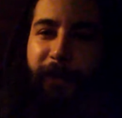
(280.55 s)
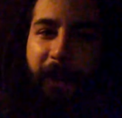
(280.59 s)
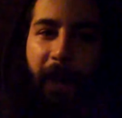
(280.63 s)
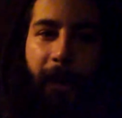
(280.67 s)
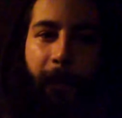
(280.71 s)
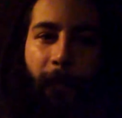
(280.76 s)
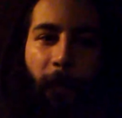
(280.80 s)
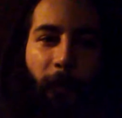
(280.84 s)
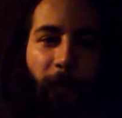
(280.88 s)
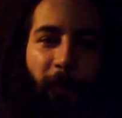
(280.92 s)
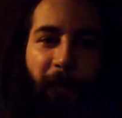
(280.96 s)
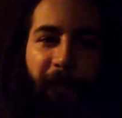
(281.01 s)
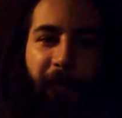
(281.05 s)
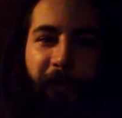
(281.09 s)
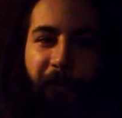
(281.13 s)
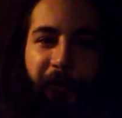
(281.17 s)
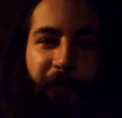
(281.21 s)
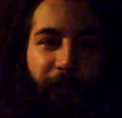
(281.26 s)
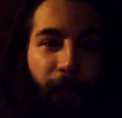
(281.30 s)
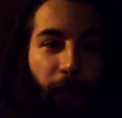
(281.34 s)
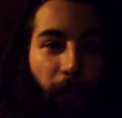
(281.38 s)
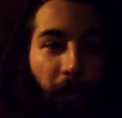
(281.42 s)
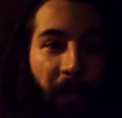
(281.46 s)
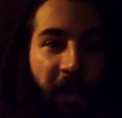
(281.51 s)
came up with
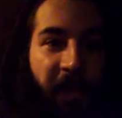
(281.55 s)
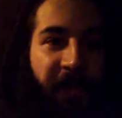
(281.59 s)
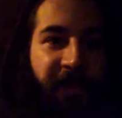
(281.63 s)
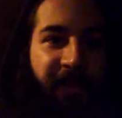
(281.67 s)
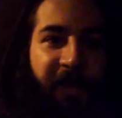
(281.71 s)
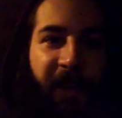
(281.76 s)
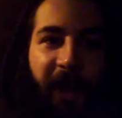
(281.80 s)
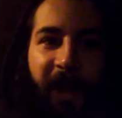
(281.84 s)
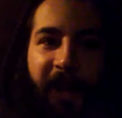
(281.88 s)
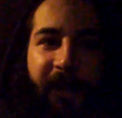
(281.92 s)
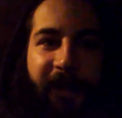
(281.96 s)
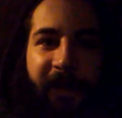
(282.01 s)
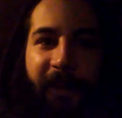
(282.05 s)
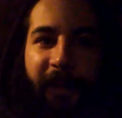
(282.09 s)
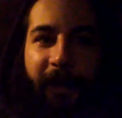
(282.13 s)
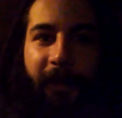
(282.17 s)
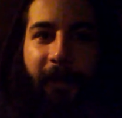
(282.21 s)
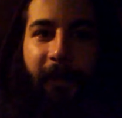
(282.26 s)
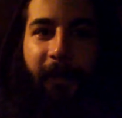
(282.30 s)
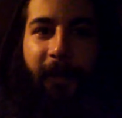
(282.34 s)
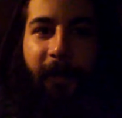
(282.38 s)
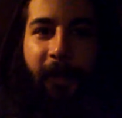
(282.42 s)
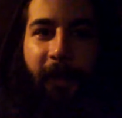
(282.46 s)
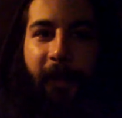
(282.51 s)
this crazy
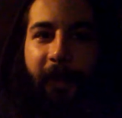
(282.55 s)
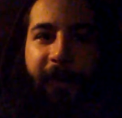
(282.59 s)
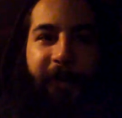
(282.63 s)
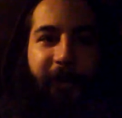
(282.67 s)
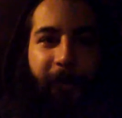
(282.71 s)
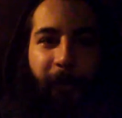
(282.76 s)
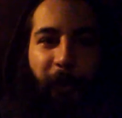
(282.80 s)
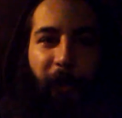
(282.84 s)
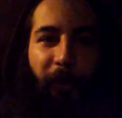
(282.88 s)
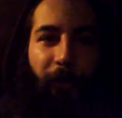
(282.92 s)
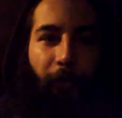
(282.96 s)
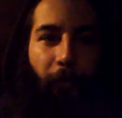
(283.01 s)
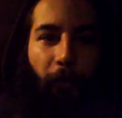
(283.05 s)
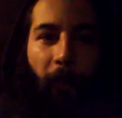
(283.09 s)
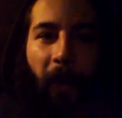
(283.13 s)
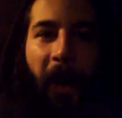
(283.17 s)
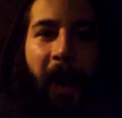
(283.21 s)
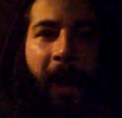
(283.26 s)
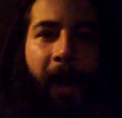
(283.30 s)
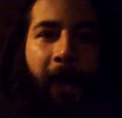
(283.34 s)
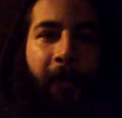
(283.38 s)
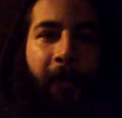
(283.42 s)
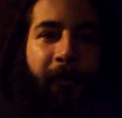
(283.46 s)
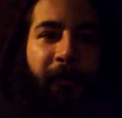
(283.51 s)
idea to build
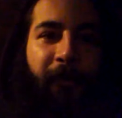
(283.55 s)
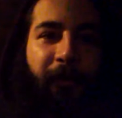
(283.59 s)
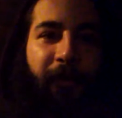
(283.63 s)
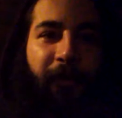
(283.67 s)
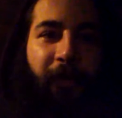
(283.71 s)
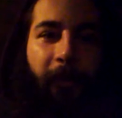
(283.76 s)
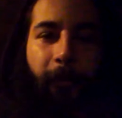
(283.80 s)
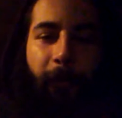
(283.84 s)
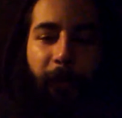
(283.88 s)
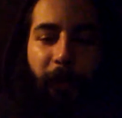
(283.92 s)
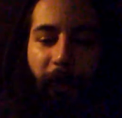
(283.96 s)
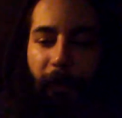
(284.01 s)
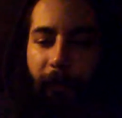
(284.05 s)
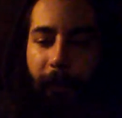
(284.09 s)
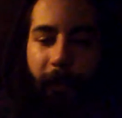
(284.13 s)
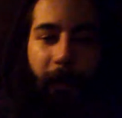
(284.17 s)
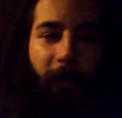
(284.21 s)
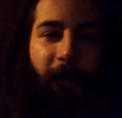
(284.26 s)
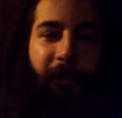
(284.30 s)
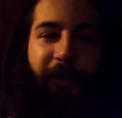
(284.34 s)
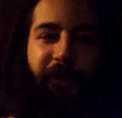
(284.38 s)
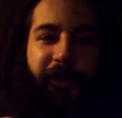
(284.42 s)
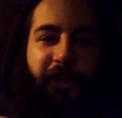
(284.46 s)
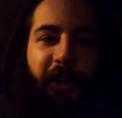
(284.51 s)
rafts and build
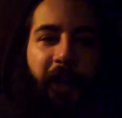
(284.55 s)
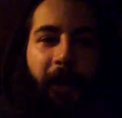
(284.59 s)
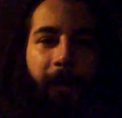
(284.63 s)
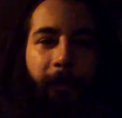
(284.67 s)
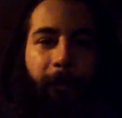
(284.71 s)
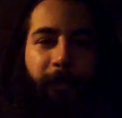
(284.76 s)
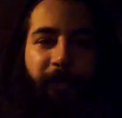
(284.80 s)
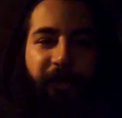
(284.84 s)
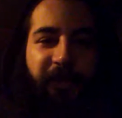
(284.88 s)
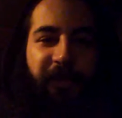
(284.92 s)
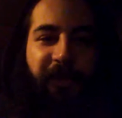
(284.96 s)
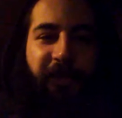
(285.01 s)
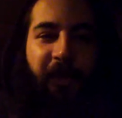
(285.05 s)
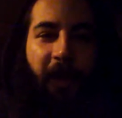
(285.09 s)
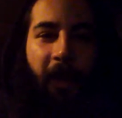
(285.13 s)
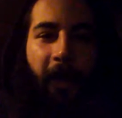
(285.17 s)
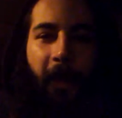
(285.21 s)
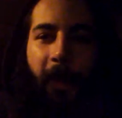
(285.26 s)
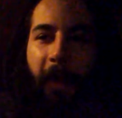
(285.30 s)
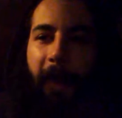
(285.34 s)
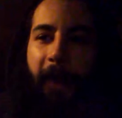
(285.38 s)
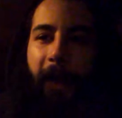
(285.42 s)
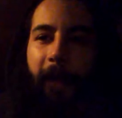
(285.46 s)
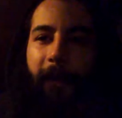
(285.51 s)
little ships,
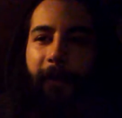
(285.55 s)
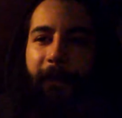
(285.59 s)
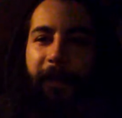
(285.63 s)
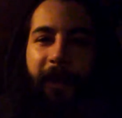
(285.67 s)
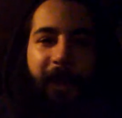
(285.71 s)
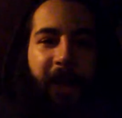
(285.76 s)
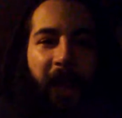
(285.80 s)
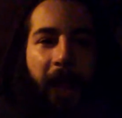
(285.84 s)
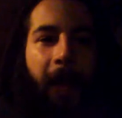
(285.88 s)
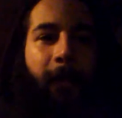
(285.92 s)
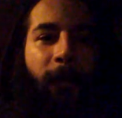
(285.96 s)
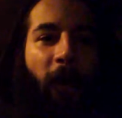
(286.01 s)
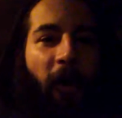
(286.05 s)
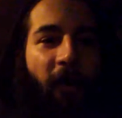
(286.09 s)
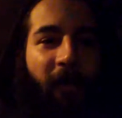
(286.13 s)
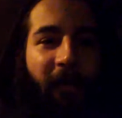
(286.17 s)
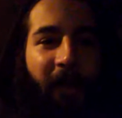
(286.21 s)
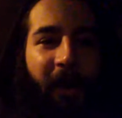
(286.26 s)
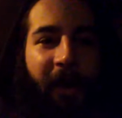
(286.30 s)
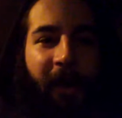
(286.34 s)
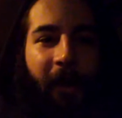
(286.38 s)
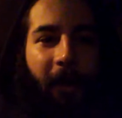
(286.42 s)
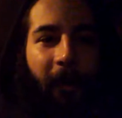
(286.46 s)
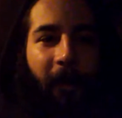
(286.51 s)
and they came
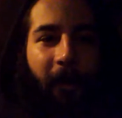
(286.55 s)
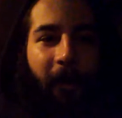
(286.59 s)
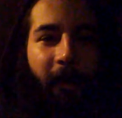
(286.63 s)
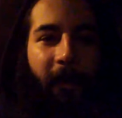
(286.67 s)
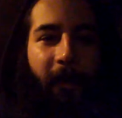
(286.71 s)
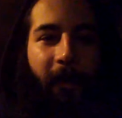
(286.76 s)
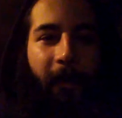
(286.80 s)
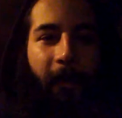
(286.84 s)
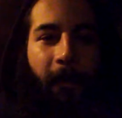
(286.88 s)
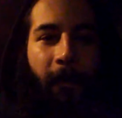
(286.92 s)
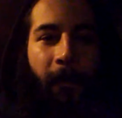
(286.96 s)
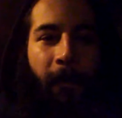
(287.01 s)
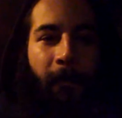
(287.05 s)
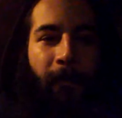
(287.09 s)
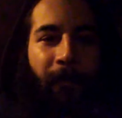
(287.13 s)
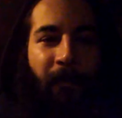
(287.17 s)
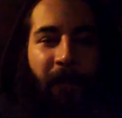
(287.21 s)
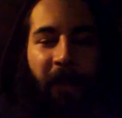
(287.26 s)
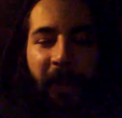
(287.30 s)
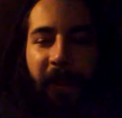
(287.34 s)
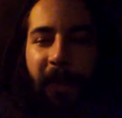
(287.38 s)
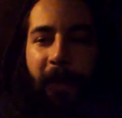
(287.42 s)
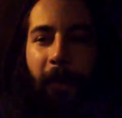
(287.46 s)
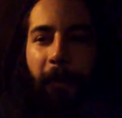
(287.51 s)
over here.
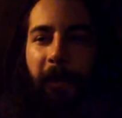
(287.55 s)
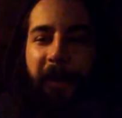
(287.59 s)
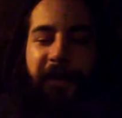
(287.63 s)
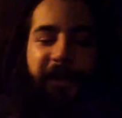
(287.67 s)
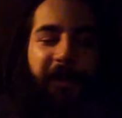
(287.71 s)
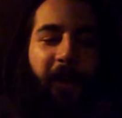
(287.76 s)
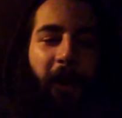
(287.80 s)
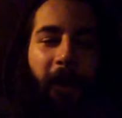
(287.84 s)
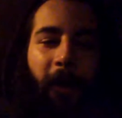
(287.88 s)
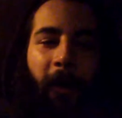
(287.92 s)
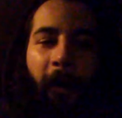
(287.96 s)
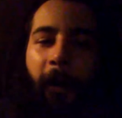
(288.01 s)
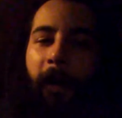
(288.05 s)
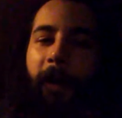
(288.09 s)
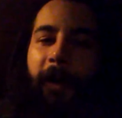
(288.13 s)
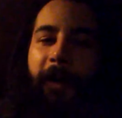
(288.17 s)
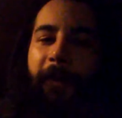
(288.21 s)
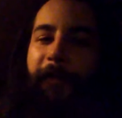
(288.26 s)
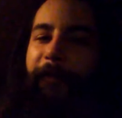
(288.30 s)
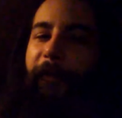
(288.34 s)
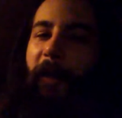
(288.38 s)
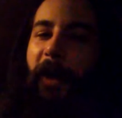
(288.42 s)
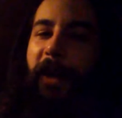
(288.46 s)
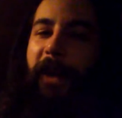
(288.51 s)
It's not
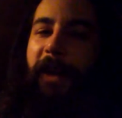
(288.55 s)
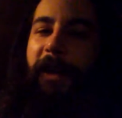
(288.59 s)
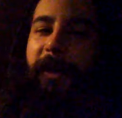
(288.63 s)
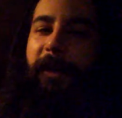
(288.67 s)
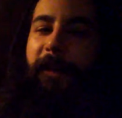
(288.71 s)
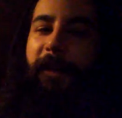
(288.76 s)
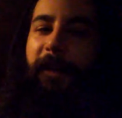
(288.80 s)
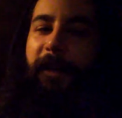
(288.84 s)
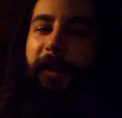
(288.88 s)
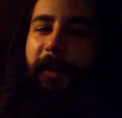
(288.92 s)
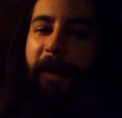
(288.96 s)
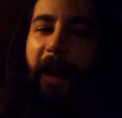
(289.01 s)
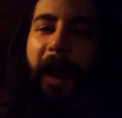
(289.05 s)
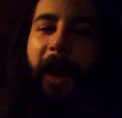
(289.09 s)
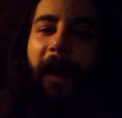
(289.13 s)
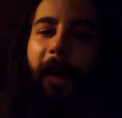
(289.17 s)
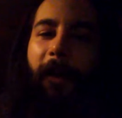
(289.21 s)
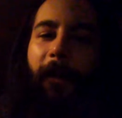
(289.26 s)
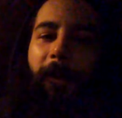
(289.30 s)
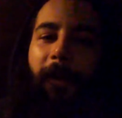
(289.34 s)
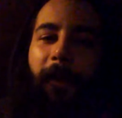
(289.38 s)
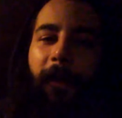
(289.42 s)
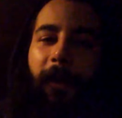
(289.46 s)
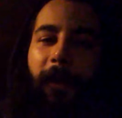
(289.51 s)
hard to fucking
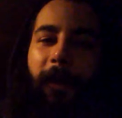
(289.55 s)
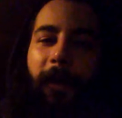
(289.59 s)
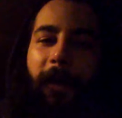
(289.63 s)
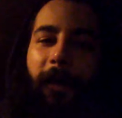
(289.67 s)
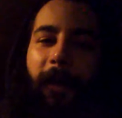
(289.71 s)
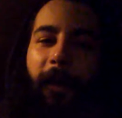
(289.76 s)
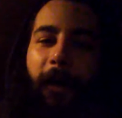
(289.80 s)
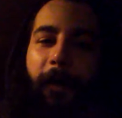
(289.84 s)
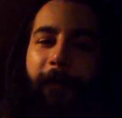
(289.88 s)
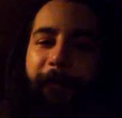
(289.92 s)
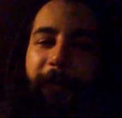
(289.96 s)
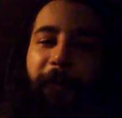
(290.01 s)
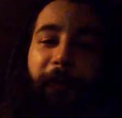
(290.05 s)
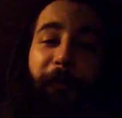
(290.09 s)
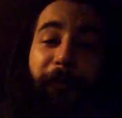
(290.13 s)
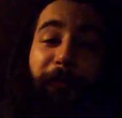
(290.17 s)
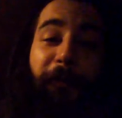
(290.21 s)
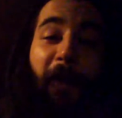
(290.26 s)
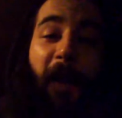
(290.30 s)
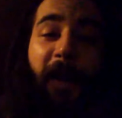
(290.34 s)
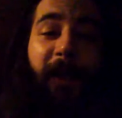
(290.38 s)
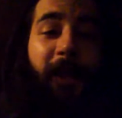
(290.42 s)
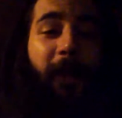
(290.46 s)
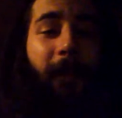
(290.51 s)
nail a few
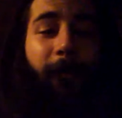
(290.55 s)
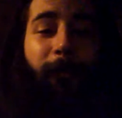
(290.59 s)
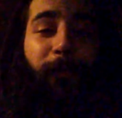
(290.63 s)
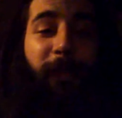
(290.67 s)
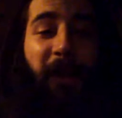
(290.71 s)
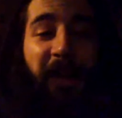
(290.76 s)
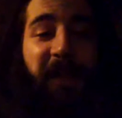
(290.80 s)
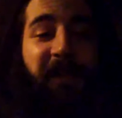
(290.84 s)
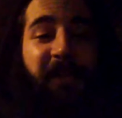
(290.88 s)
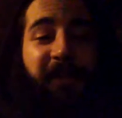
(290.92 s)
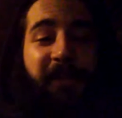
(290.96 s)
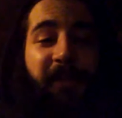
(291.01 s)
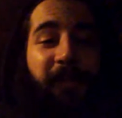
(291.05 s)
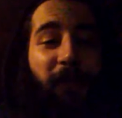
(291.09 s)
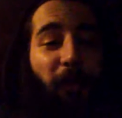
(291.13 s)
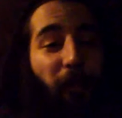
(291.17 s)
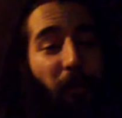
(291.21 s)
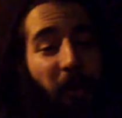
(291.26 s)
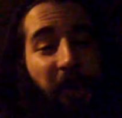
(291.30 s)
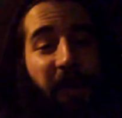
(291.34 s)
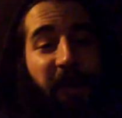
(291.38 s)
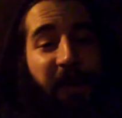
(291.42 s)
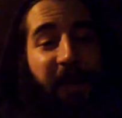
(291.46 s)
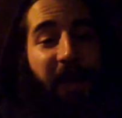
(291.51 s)
fucking pieces of
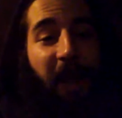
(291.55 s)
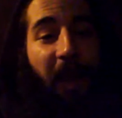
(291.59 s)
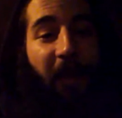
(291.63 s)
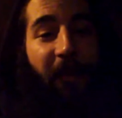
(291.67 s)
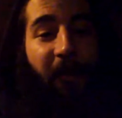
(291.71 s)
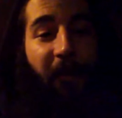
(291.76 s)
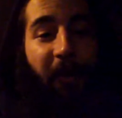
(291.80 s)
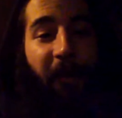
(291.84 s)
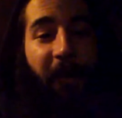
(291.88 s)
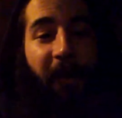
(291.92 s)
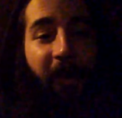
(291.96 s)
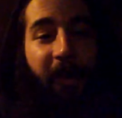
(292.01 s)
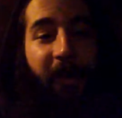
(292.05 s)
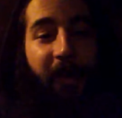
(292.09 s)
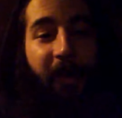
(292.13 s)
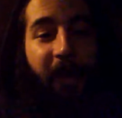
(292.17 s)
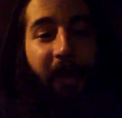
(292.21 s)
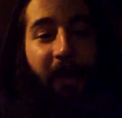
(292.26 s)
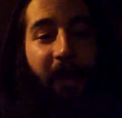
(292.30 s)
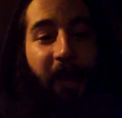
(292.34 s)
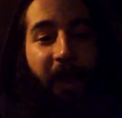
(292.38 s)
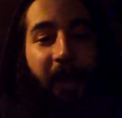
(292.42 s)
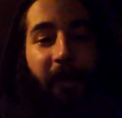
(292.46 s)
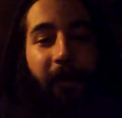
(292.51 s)
wood together
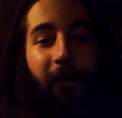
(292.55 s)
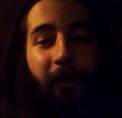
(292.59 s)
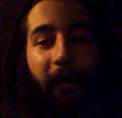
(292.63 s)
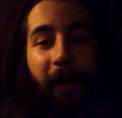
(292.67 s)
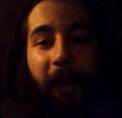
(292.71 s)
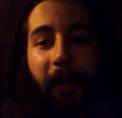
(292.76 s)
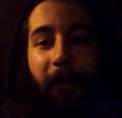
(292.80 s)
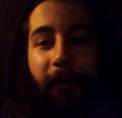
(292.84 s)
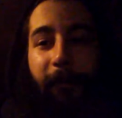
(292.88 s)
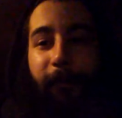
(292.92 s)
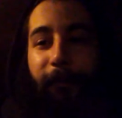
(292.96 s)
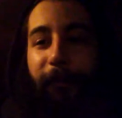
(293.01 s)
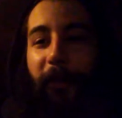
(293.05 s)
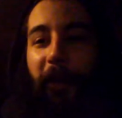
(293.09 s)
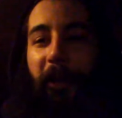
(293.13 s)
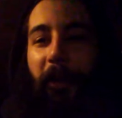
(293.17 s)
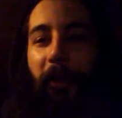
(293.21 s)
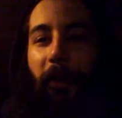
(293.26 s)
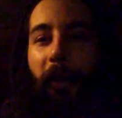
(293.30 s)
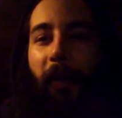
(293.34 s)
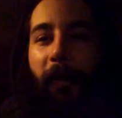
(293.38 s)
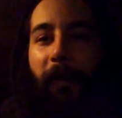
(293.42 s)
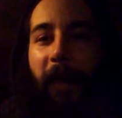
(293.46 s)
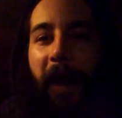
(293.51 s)
and
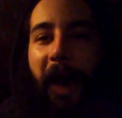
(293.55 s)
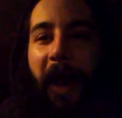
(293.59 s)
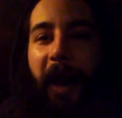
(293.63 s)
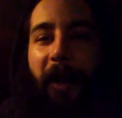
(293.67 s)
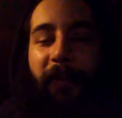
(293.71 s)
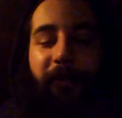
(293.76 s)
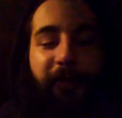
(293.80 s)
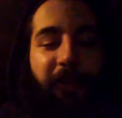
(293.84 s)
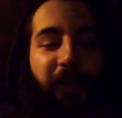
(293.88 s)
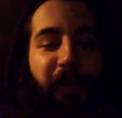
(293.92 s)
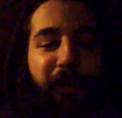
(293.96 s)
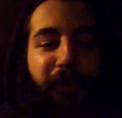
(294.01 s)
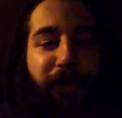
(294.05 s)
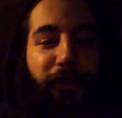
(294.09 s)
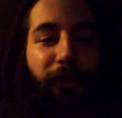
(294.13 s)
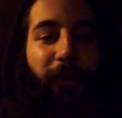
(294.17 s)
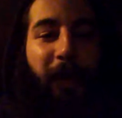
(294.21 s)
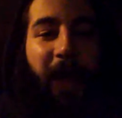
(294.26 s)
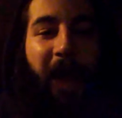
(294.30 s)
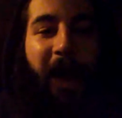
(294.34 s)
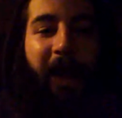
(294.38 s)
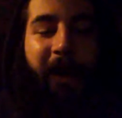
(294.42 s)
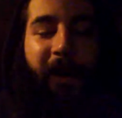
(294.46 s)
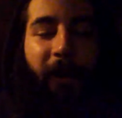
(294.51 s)
figure out how you can
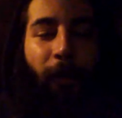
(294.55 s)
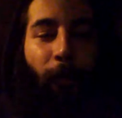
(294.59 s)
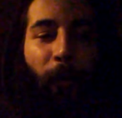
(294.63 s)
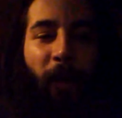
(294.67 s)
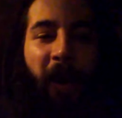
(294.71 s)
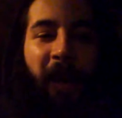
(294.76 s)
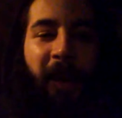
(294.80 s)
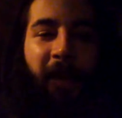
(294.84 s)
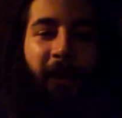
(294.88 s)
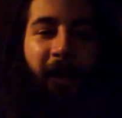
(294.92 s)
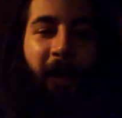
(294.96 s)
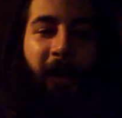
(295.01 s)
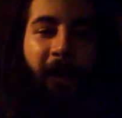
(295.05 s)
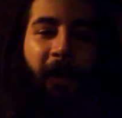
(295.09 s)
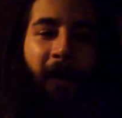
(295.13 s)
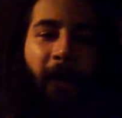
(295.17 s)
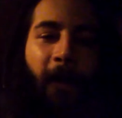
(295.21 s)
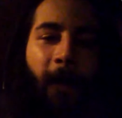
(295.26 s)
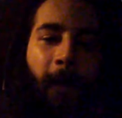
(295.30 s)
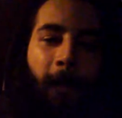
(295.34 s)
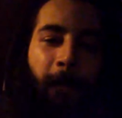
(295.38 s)
do that in a way that